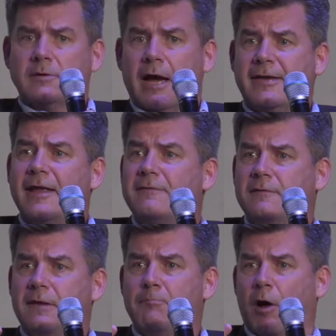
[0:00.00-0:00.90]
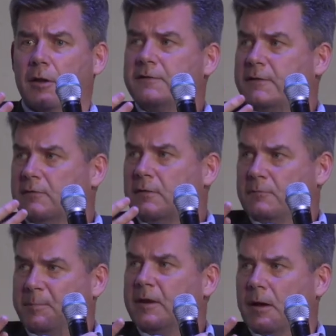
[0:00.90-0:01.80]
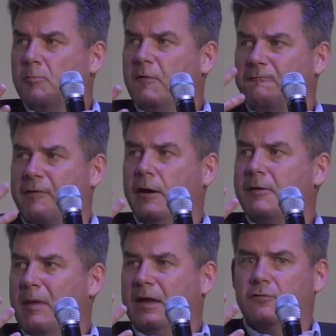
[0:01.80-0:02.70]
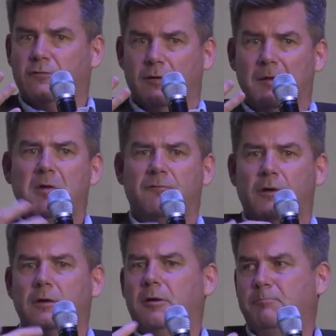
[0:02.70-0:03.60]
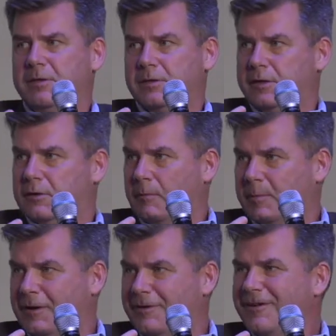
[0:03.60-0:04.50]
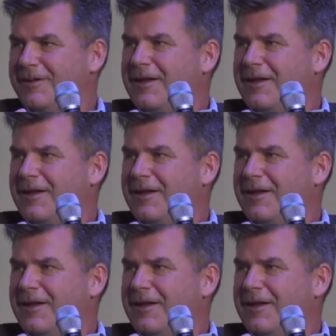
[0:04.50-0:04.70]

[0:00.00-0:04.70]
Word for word: identity politics has become very mainstream, if not completely dominant,